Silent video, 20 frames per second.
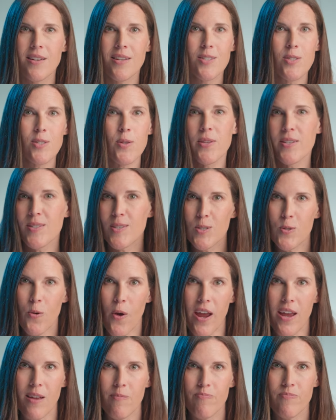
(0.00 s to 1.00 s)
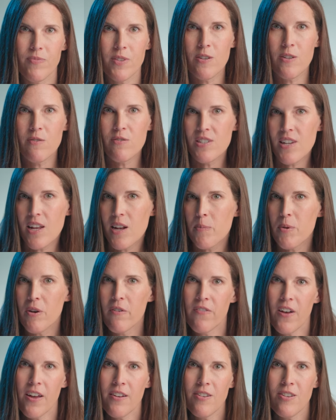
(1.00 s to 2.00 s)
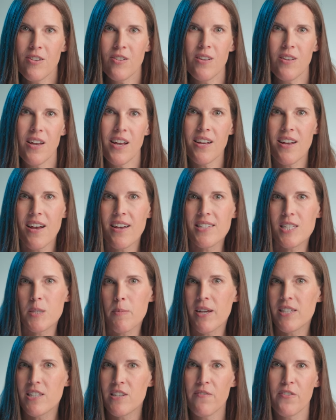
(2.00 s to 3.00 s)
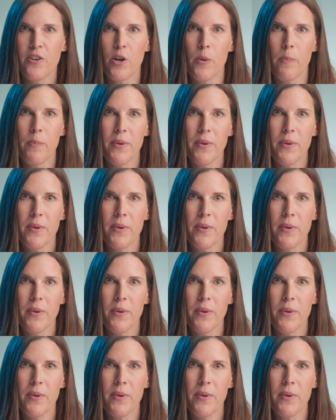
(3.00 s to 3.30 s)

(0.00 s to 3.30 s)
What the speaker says: So this is great. You've set up your funnel and customized it for your